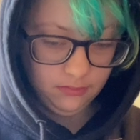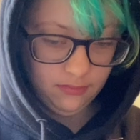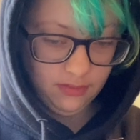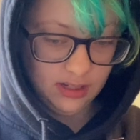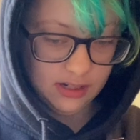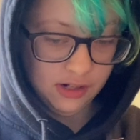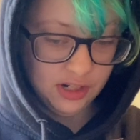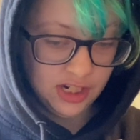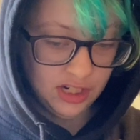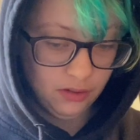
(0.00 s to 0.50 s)

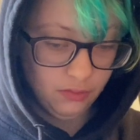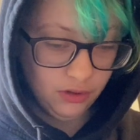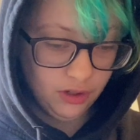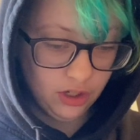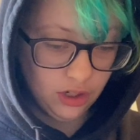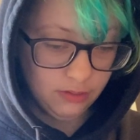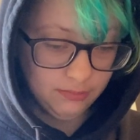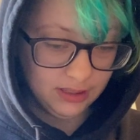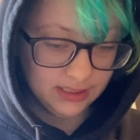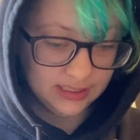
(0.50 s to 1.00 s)
Shi
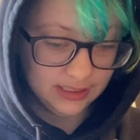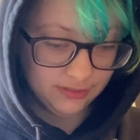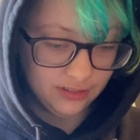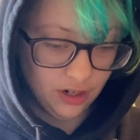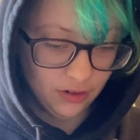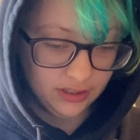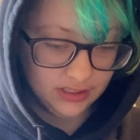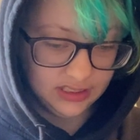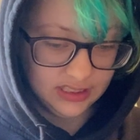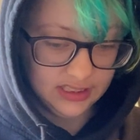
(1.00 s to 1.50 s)
Wudu must have
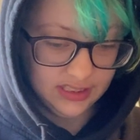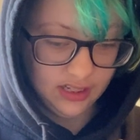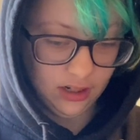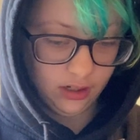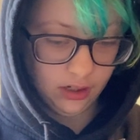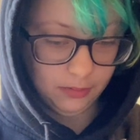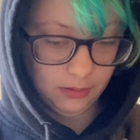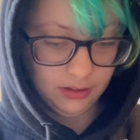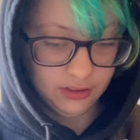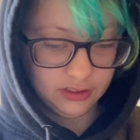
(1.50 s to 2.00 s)
noticed his
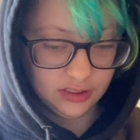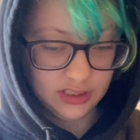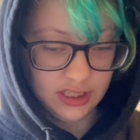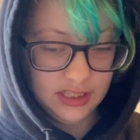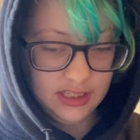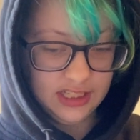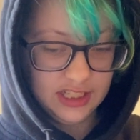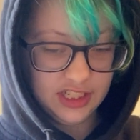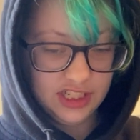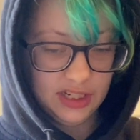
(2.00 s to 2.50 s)
younger brother's
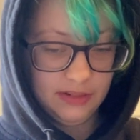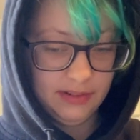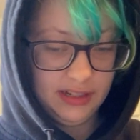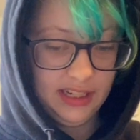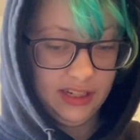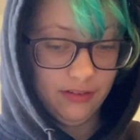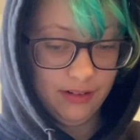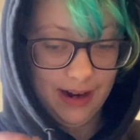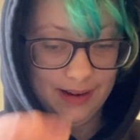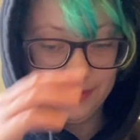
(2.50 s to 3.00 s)
condition when he
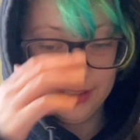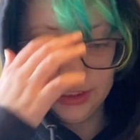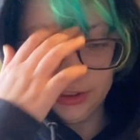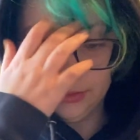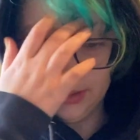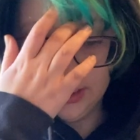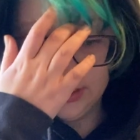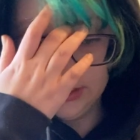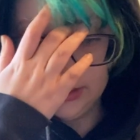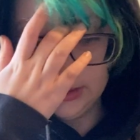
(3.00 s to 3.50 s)
grabbed his
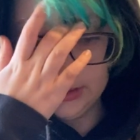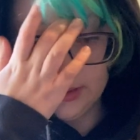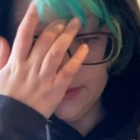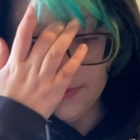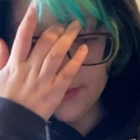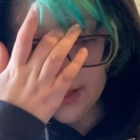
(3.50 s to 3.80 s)
wrist.